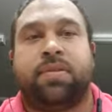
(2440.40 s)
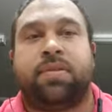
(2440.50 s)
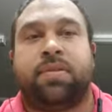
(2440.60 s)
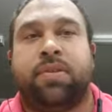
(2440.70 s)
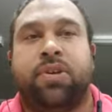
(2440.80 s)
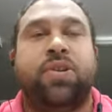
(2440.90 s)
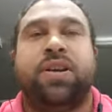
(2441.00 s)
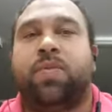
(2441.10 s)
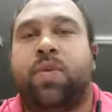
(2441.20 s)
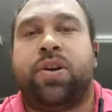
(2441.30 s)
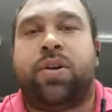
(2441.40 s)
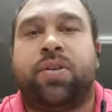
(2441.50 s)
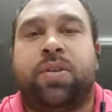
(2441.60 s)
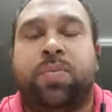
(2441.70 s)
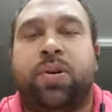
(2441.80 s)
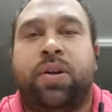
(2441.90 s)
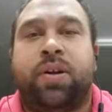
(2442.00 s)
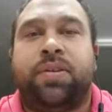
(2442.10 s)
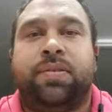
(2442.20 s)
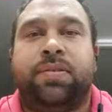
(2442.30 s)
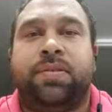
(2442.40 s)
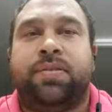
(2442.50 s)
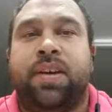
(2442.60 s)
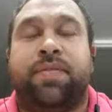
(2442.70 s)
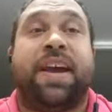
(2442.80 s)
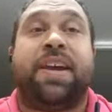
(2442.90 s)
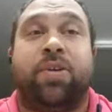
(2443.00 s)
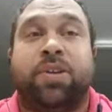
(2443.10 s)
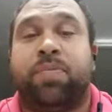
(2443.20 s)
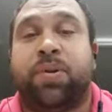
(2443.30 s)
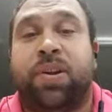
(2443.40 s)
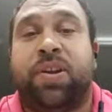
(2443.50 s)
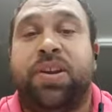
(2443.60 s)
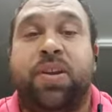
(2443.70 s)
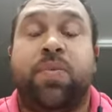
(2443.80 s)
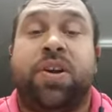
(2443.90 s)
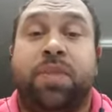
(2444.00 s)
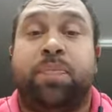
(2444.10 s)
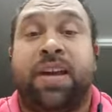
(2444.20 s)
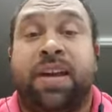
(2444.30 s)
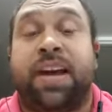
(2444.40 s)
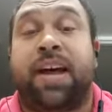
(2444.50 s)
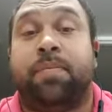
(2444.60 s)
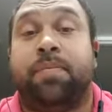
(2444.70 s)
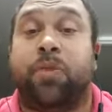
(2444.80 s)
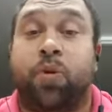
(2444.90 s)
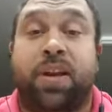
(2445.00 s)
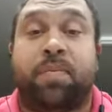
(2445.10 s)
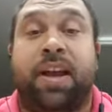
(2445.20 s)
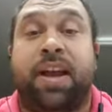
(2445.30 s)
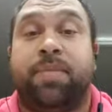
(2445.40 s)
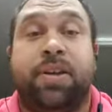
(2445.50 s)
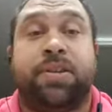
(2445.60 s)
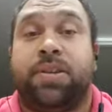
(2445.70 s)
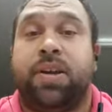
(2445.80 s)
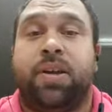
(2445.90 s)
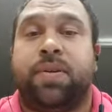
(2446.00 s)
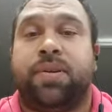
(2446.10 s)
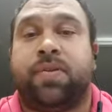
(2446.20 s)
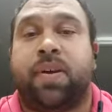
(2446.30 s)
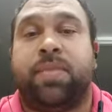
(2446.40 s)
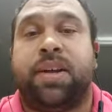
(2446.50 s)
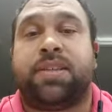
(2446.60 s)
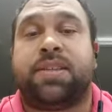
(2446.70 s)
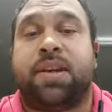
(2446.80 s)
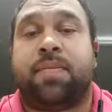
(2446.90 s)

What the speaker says: You didn't want to knock the ball on. If they knocked the ball on, you wanted to pick it up and quick play because you don't want to scrum against them.